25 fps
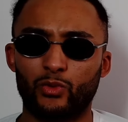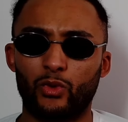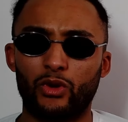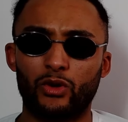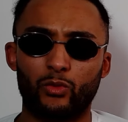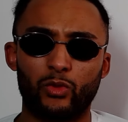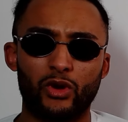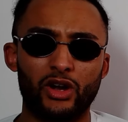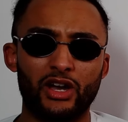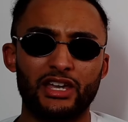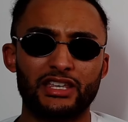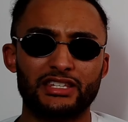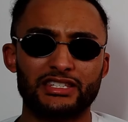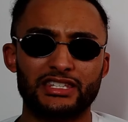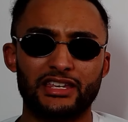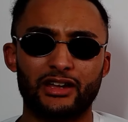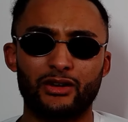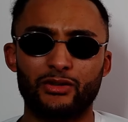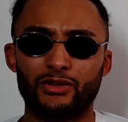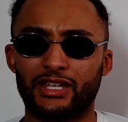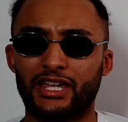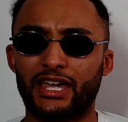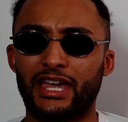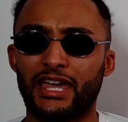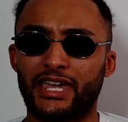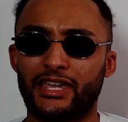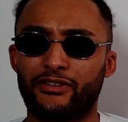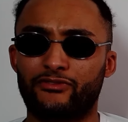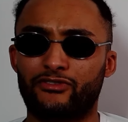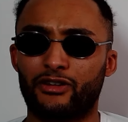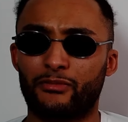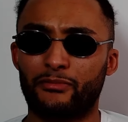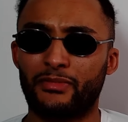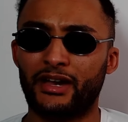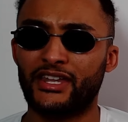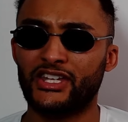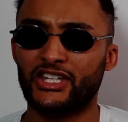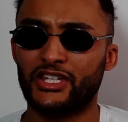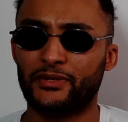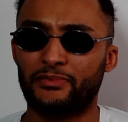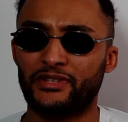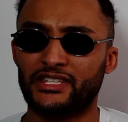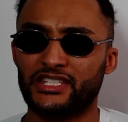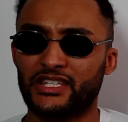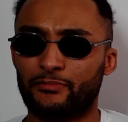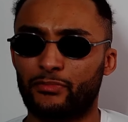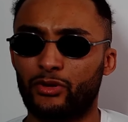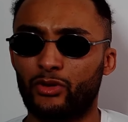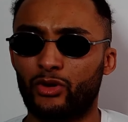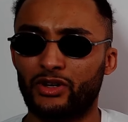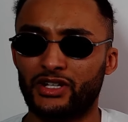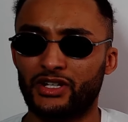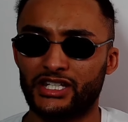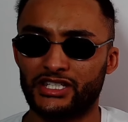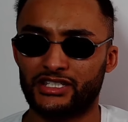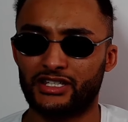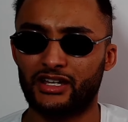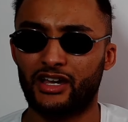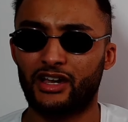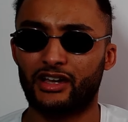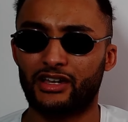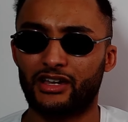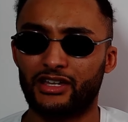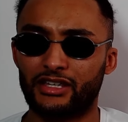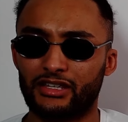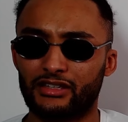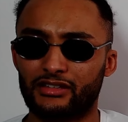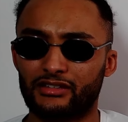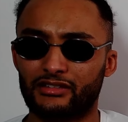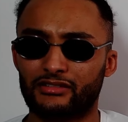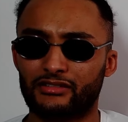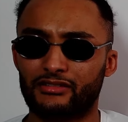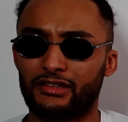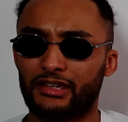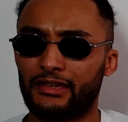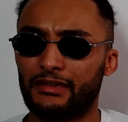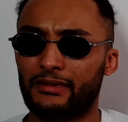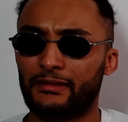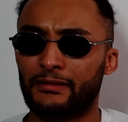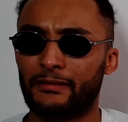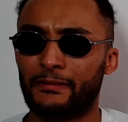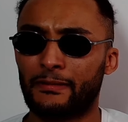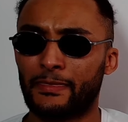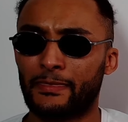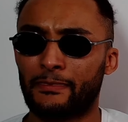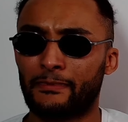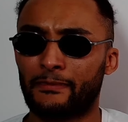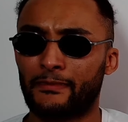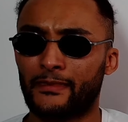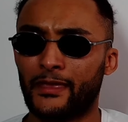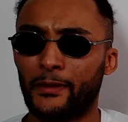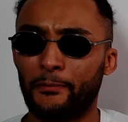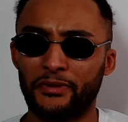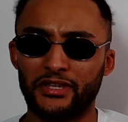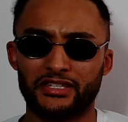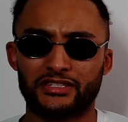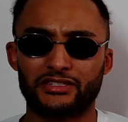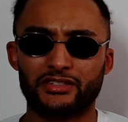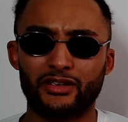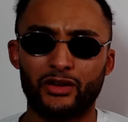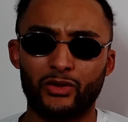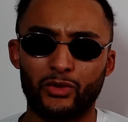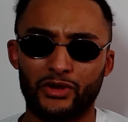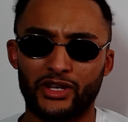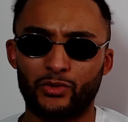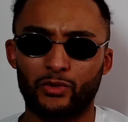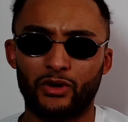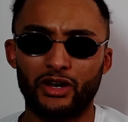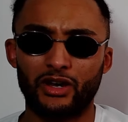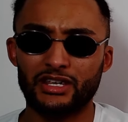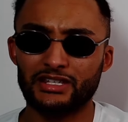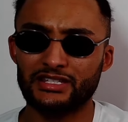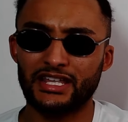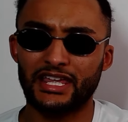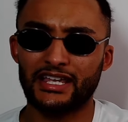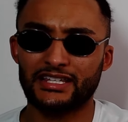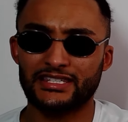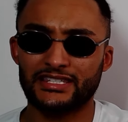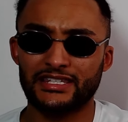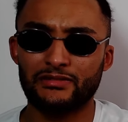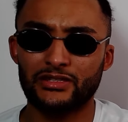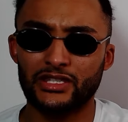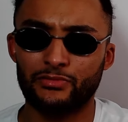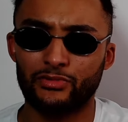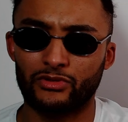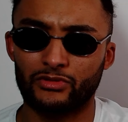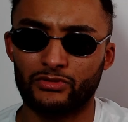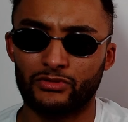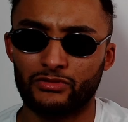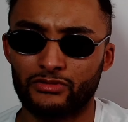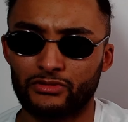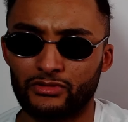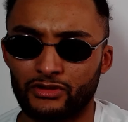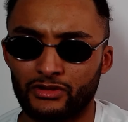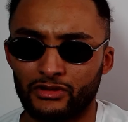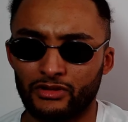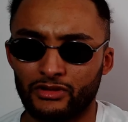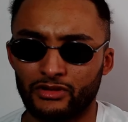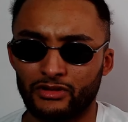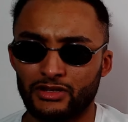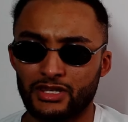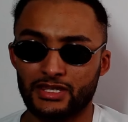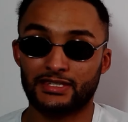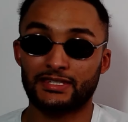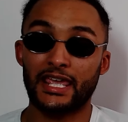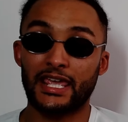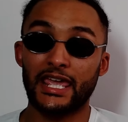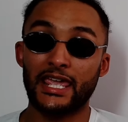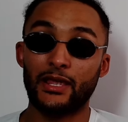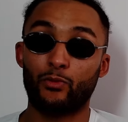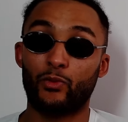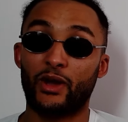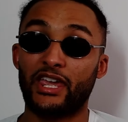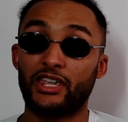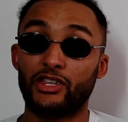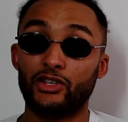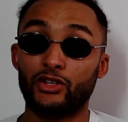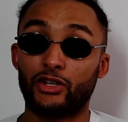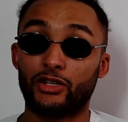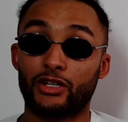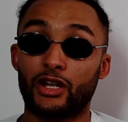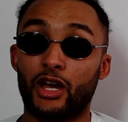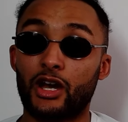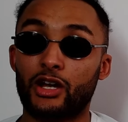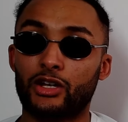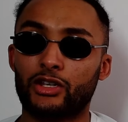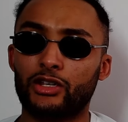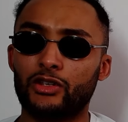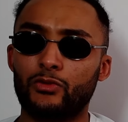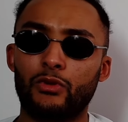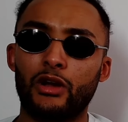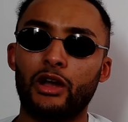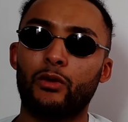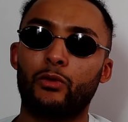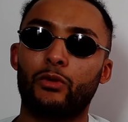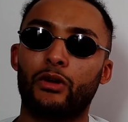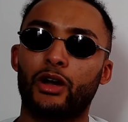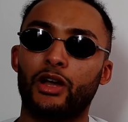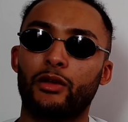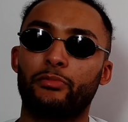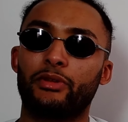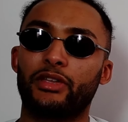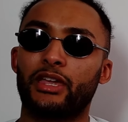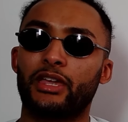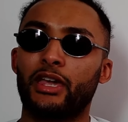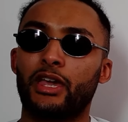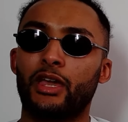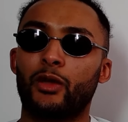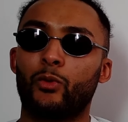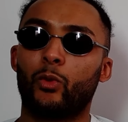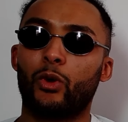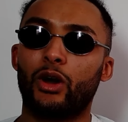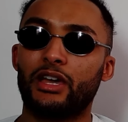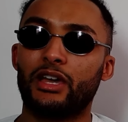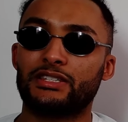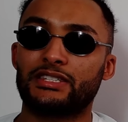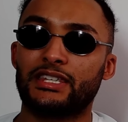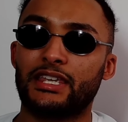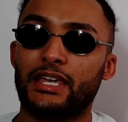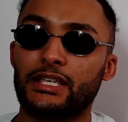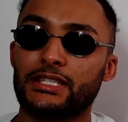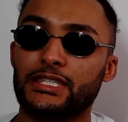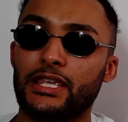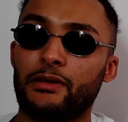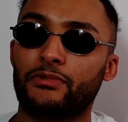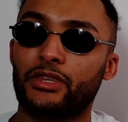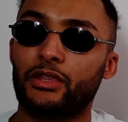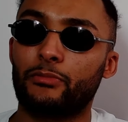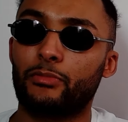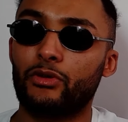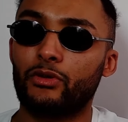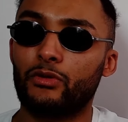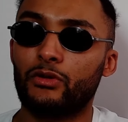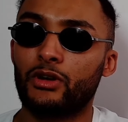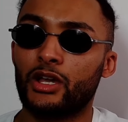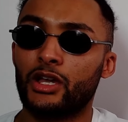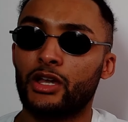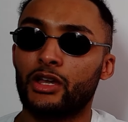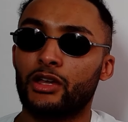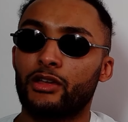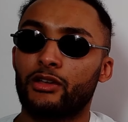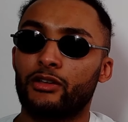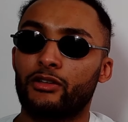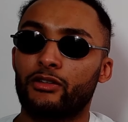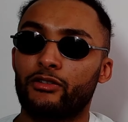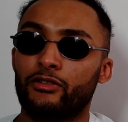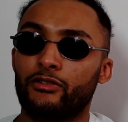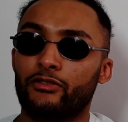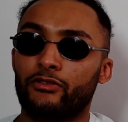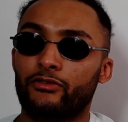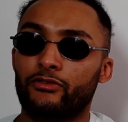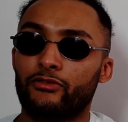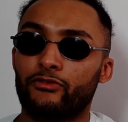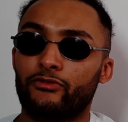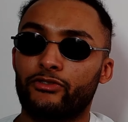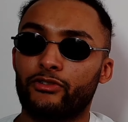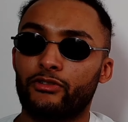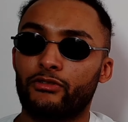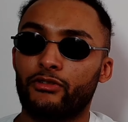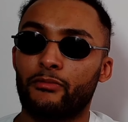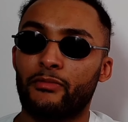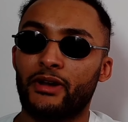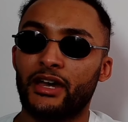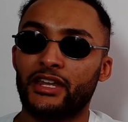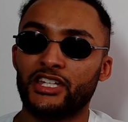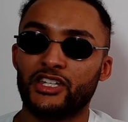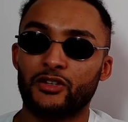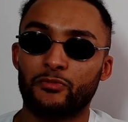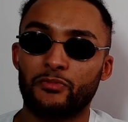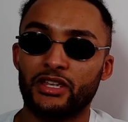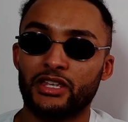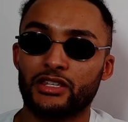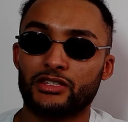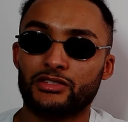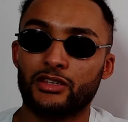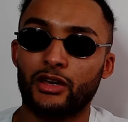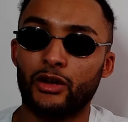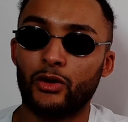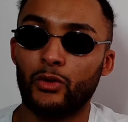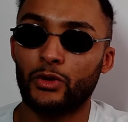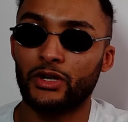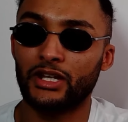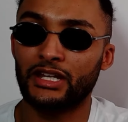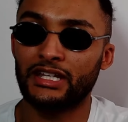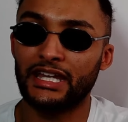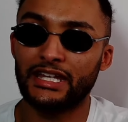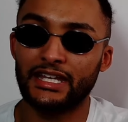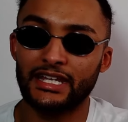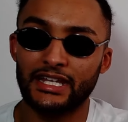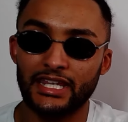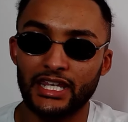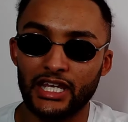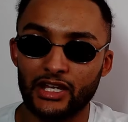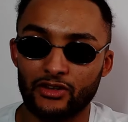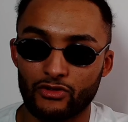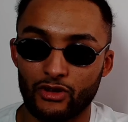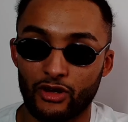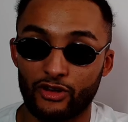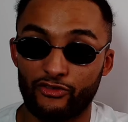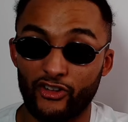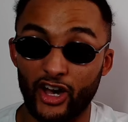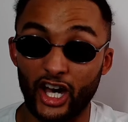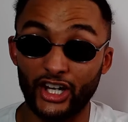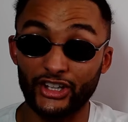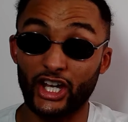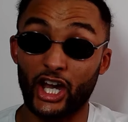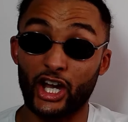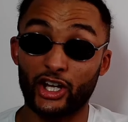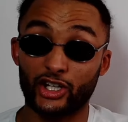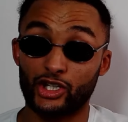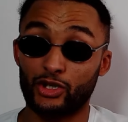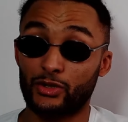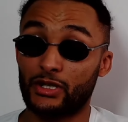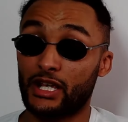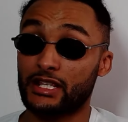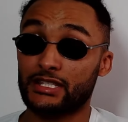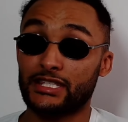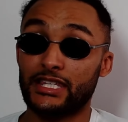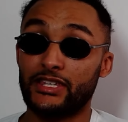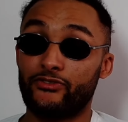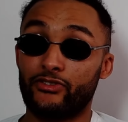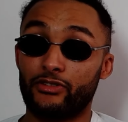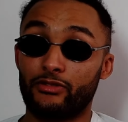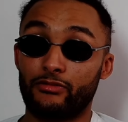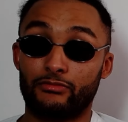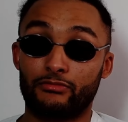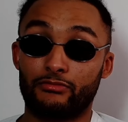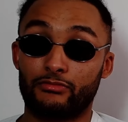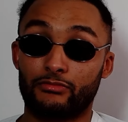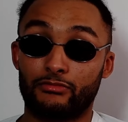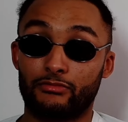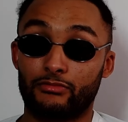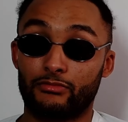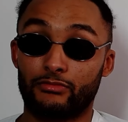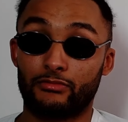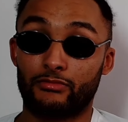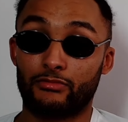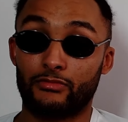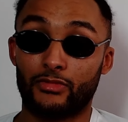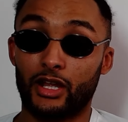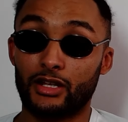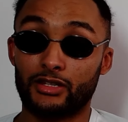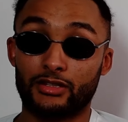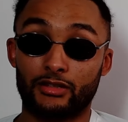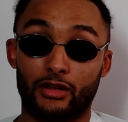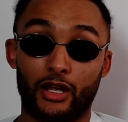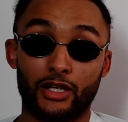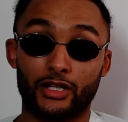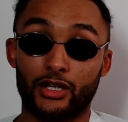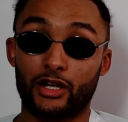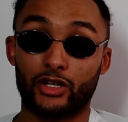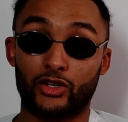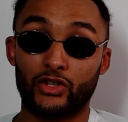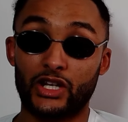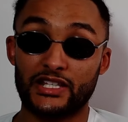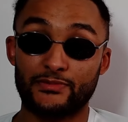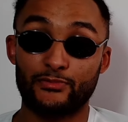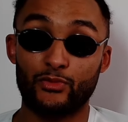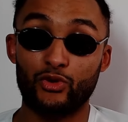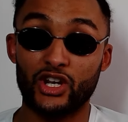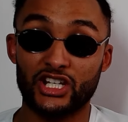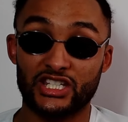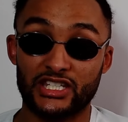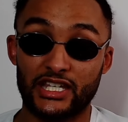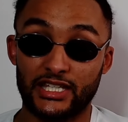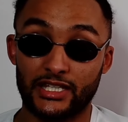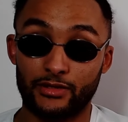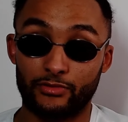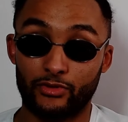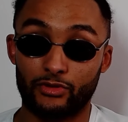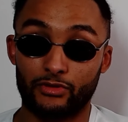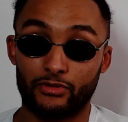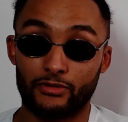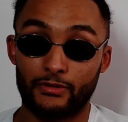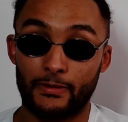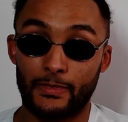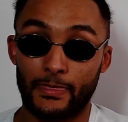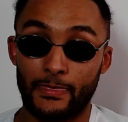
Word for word: What why is it okay for a man to be supporting his guy and be assaulted? Why is that acceptable? The same way you could argue, well, why be why is it acceptable for a man to be assaulted and let the heater off? I'd argue that's even I'd, I'd argue that's more acceptable.